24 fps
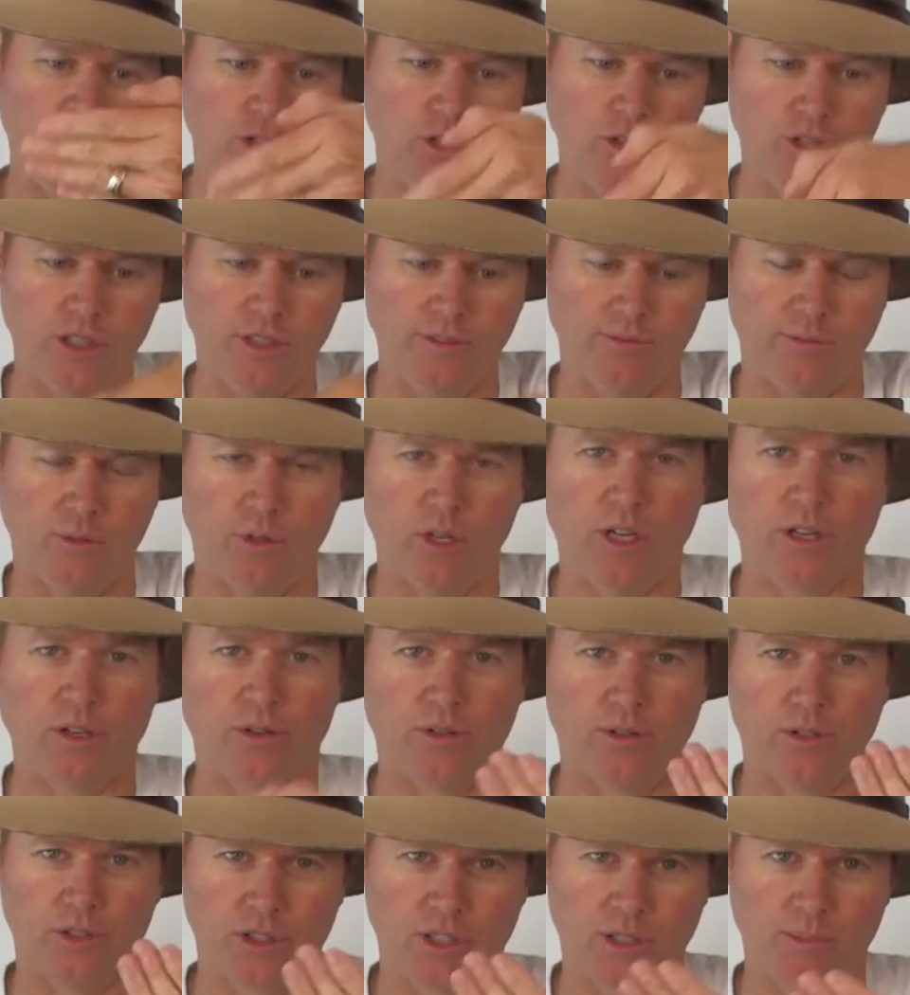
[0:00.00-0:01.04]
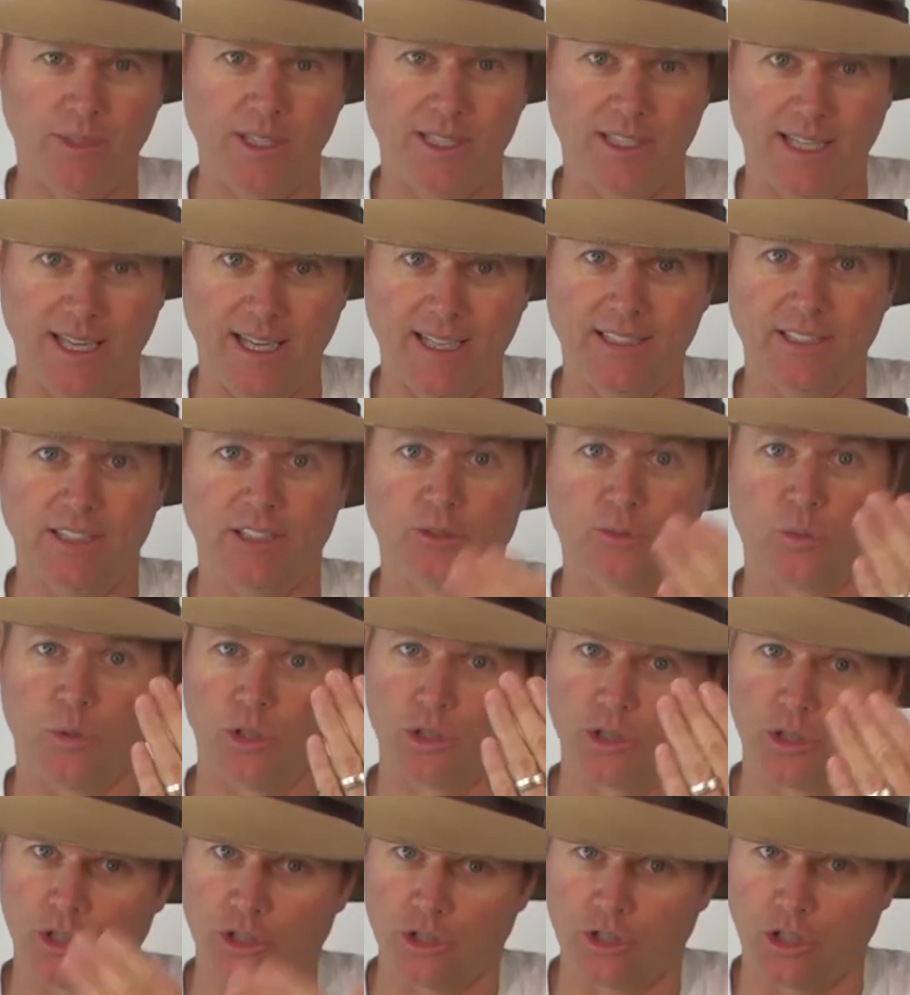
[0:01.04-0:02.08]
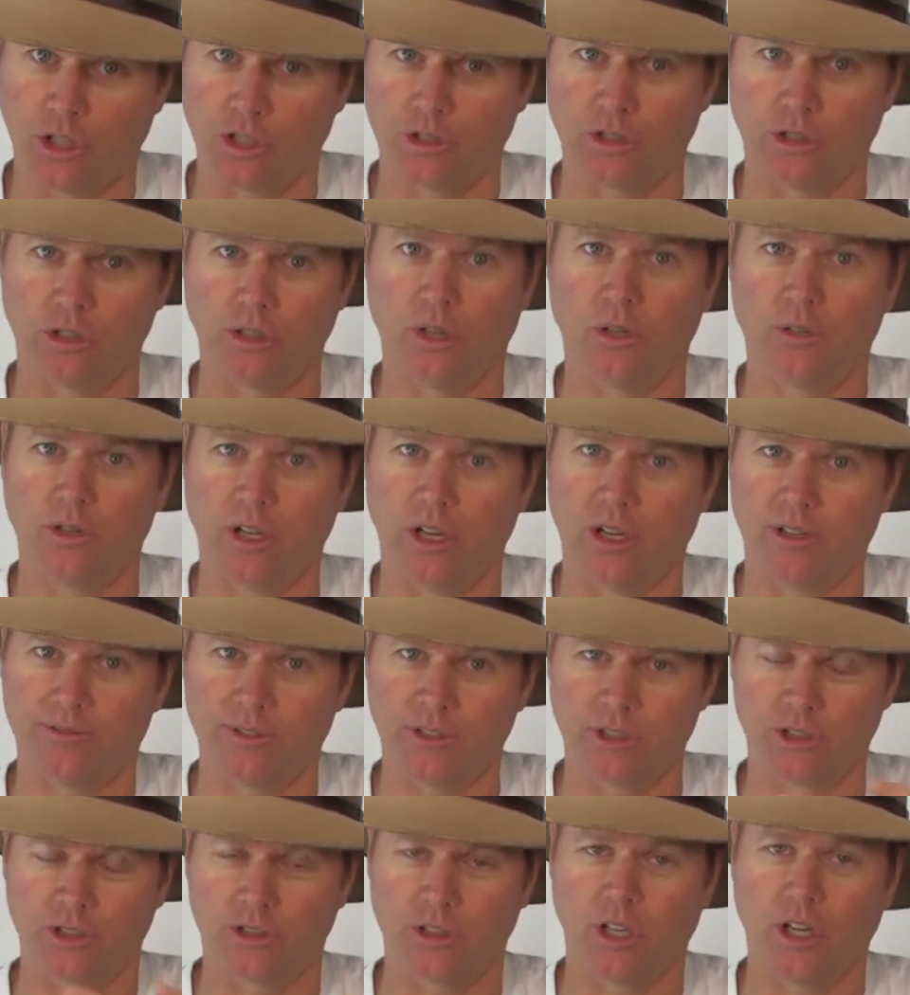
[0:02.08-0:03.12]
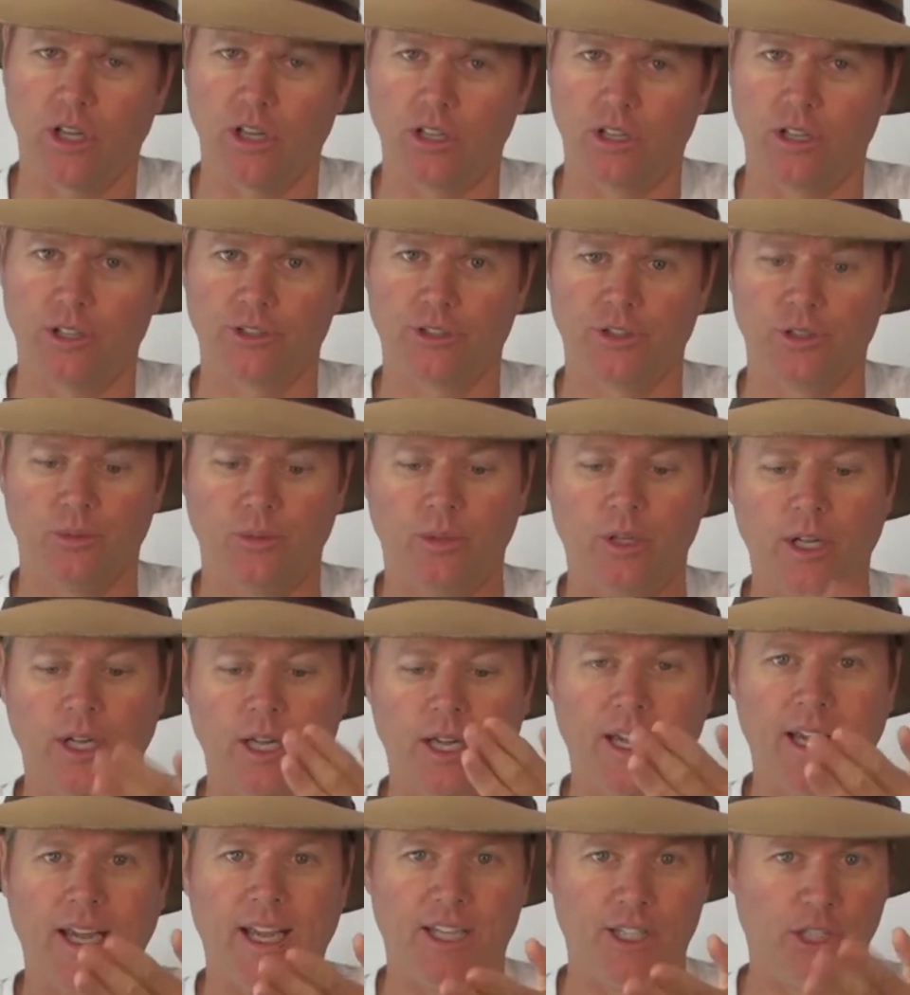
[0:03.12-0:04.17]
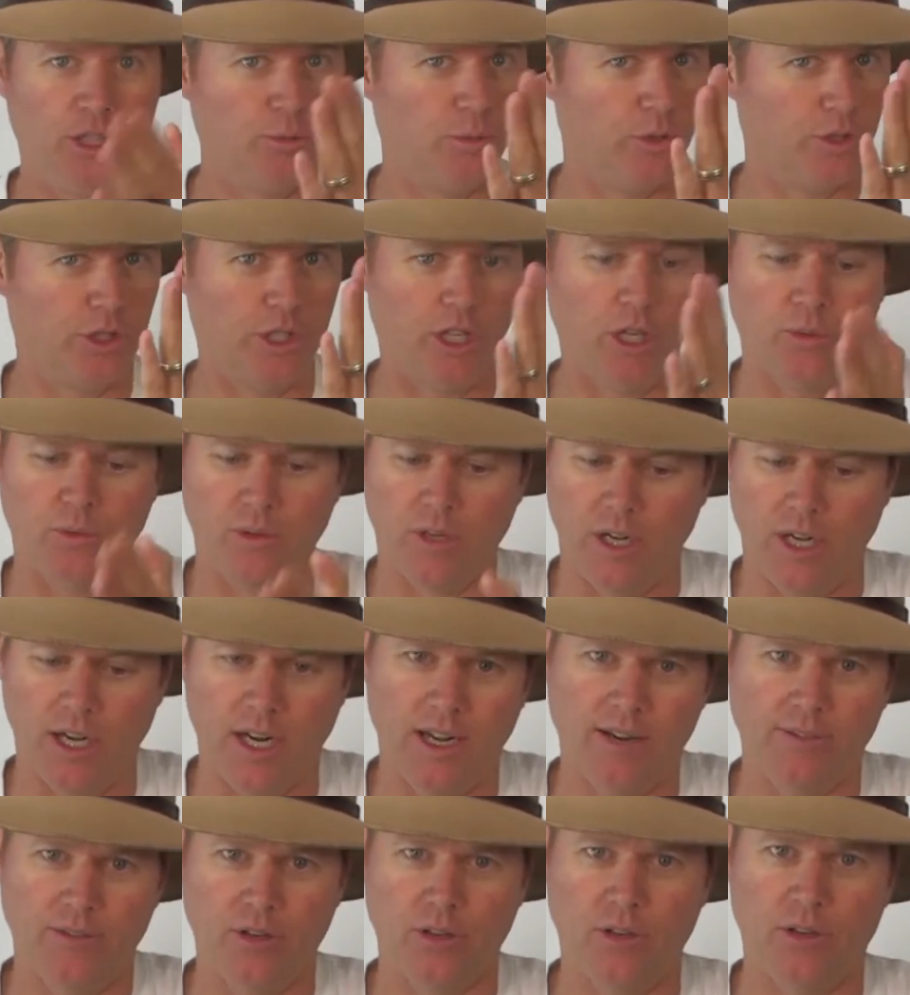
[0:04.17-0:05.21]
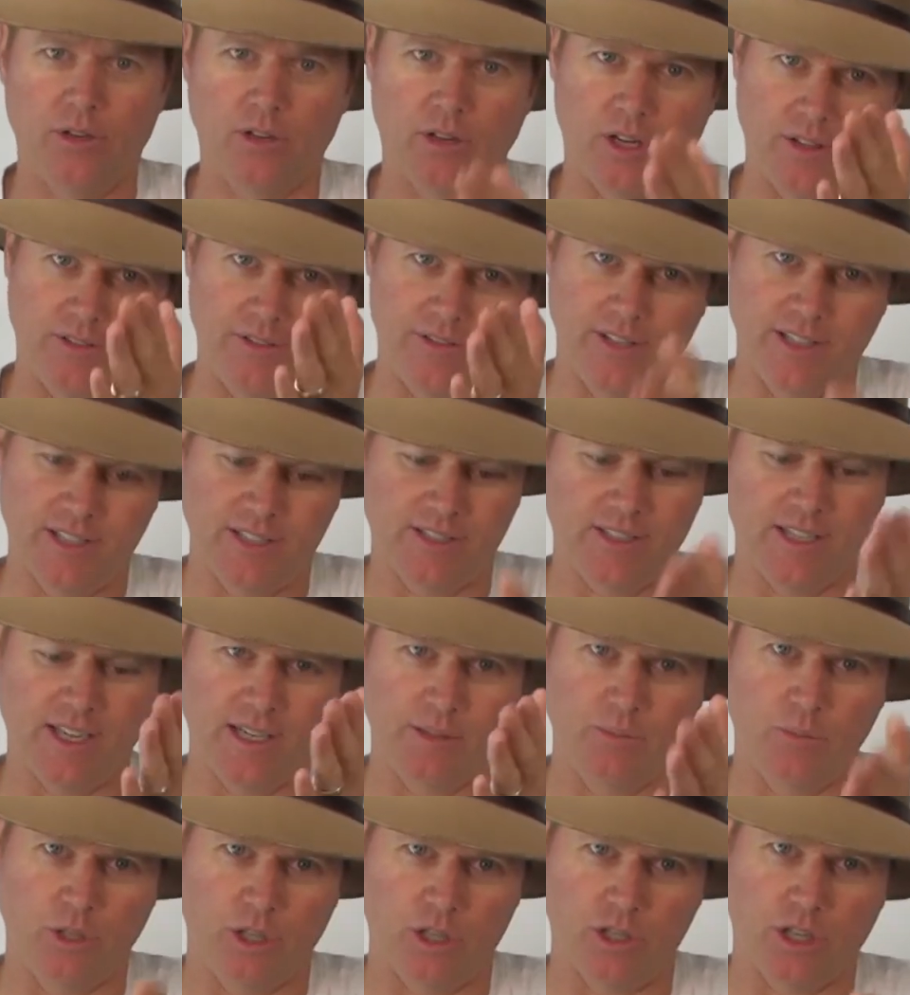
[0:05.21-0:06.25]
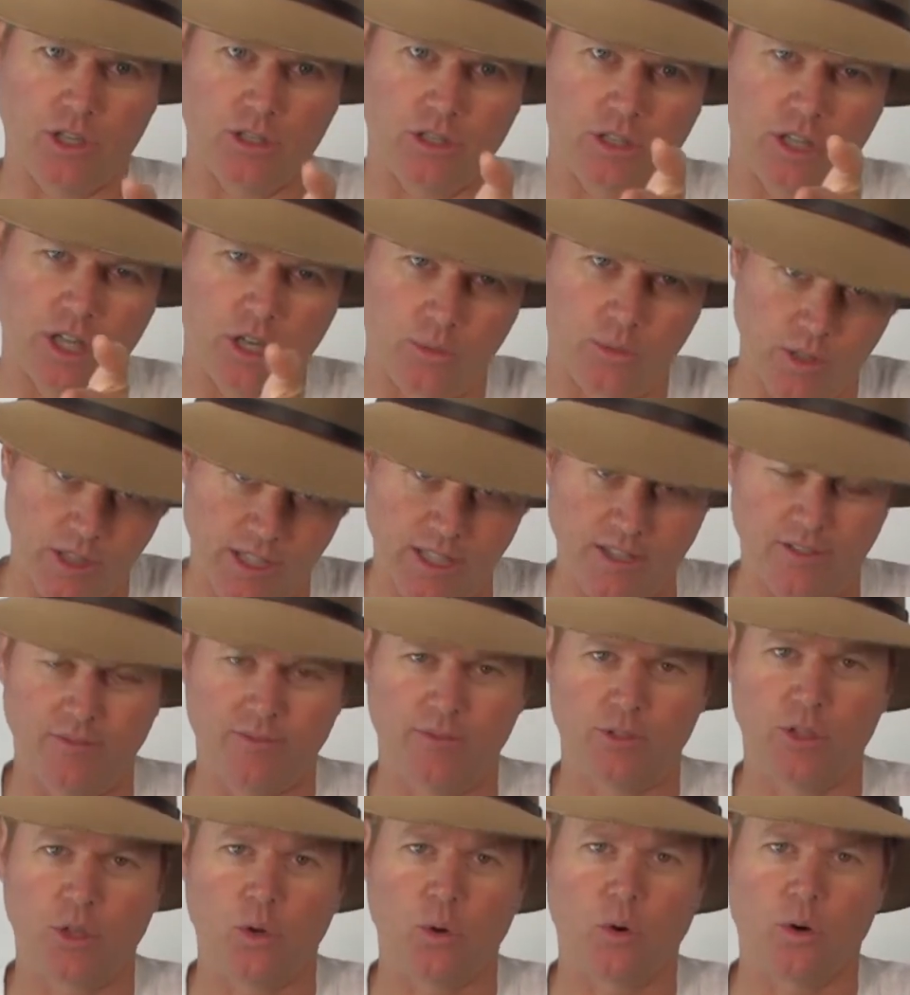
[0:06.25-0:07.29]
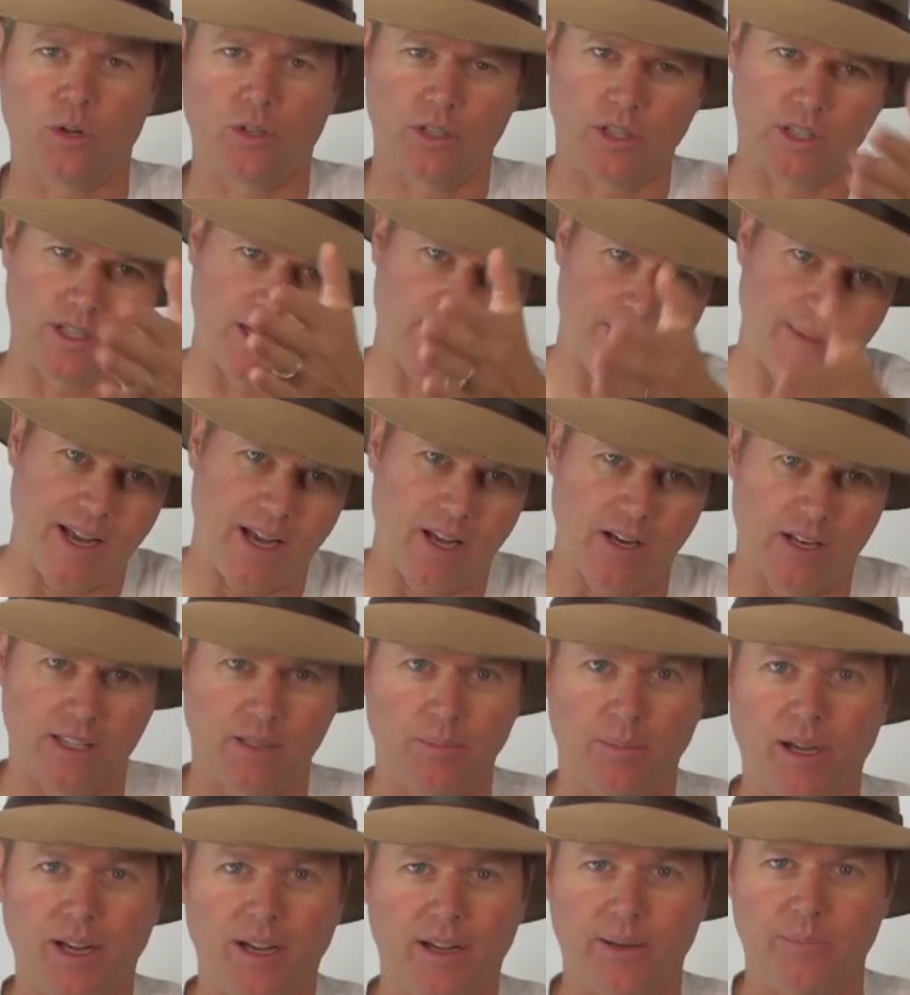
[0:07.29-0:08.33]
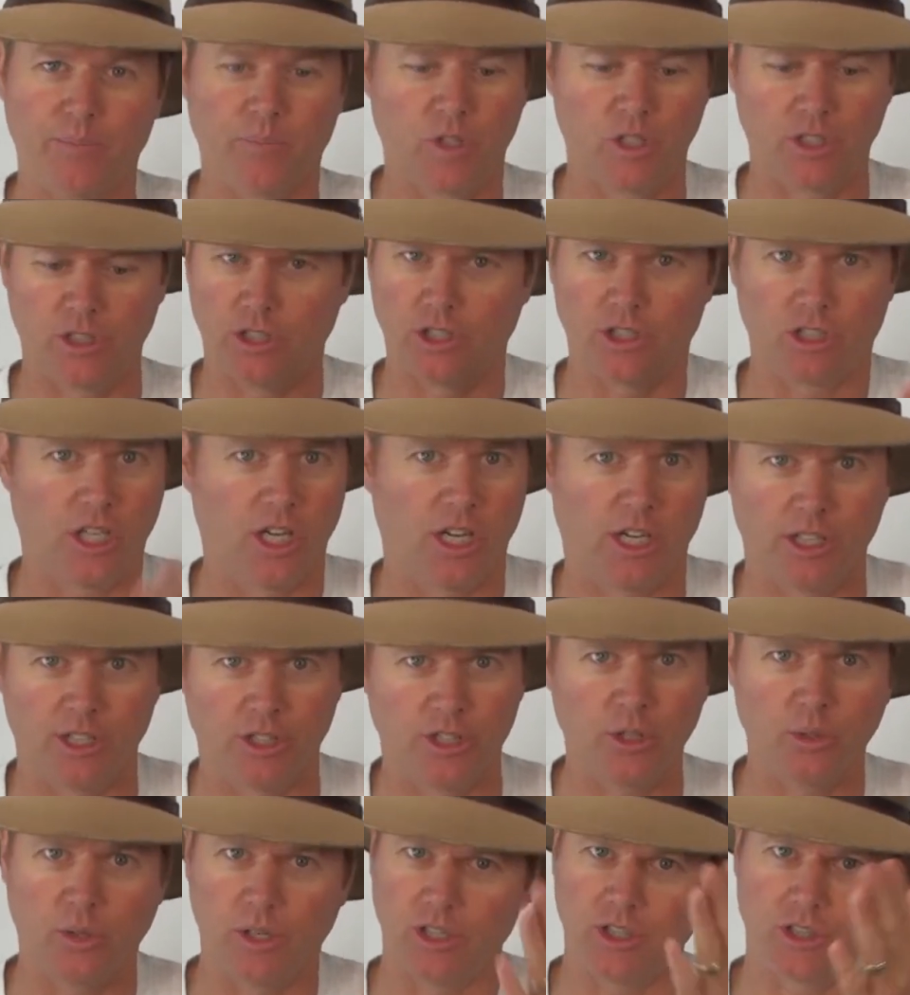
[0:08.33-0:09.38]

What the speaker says: you give rudder, there's going to be cases where it's going to start to load off and stall on you, and you would know never on this side where it's starting to to get torque to come out at the bottom, because it's not going to do it.